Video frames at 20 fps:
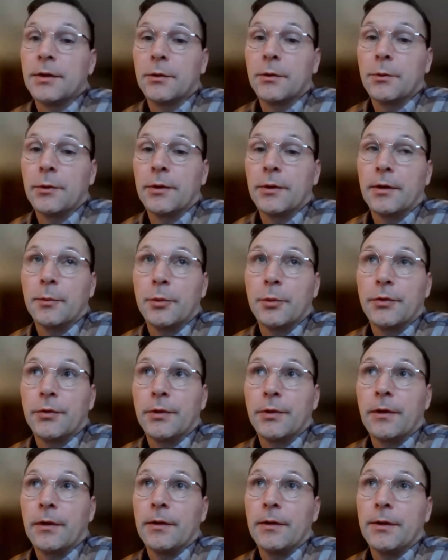it when I put
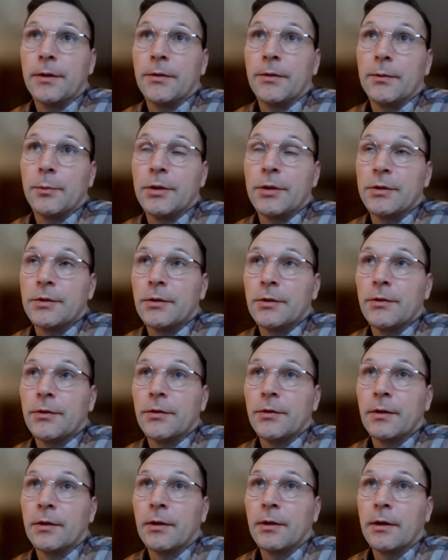together these
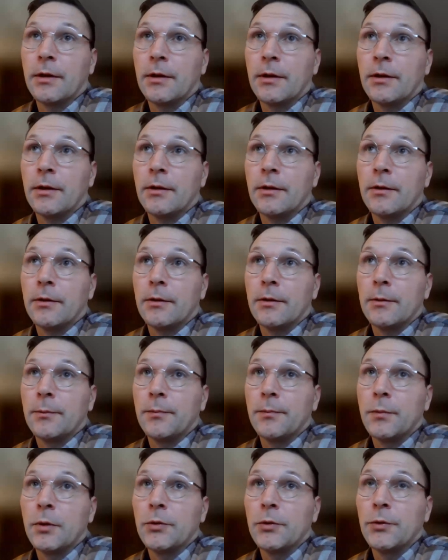pictures, and I, yeah. I
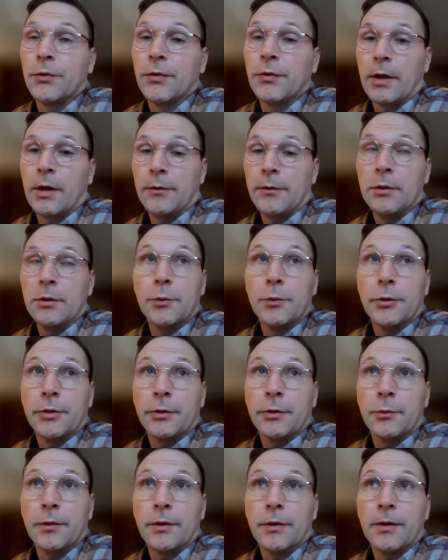because I haven't
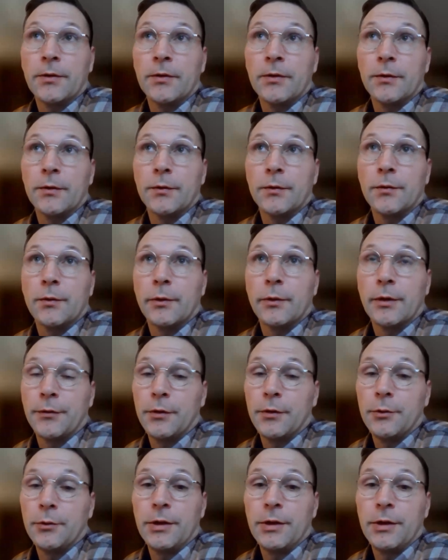worked with this for a
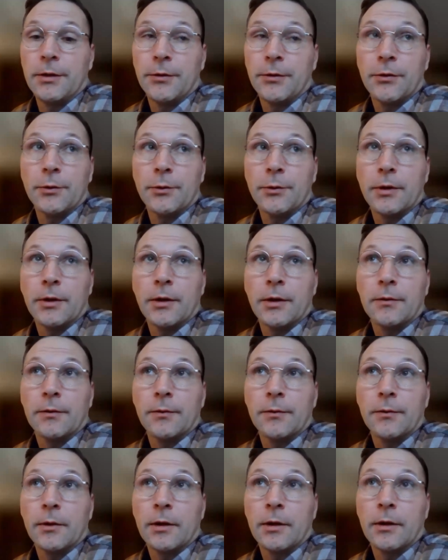few years, so I
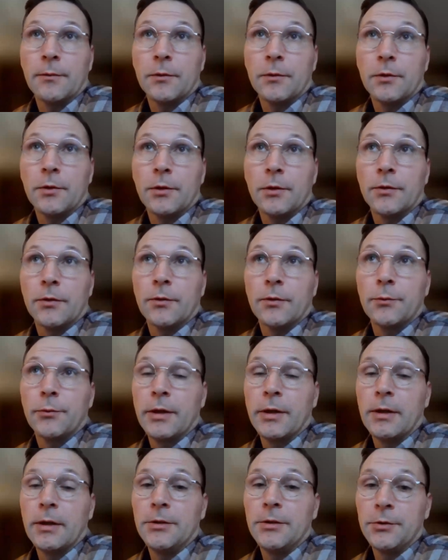am I am not
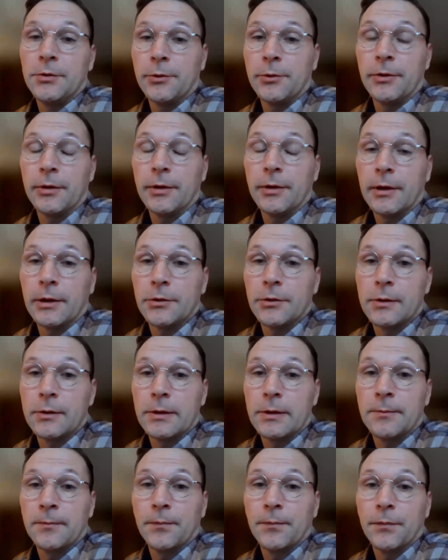really sure
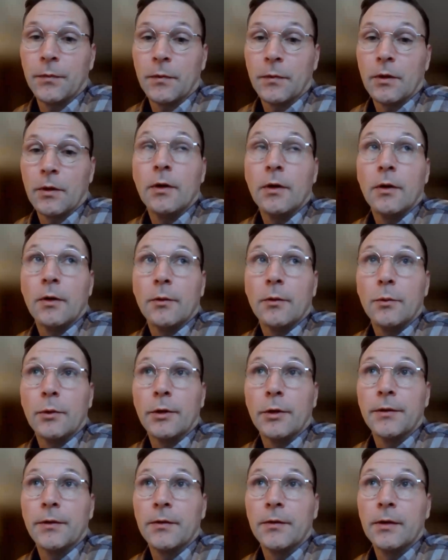actually mm.
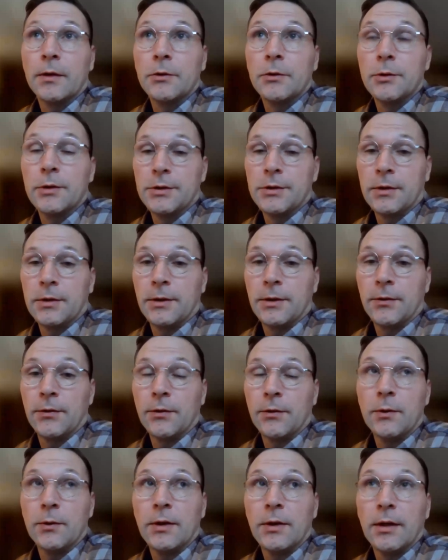what the situation is
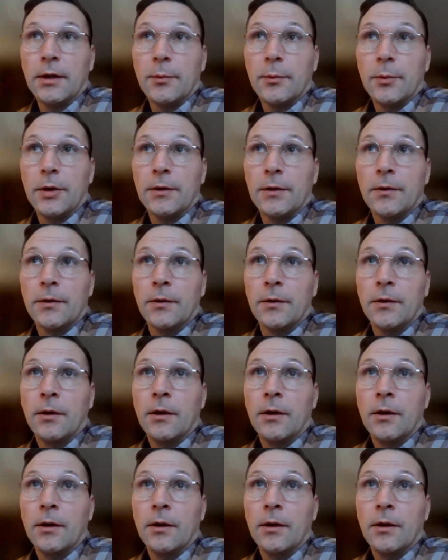today, but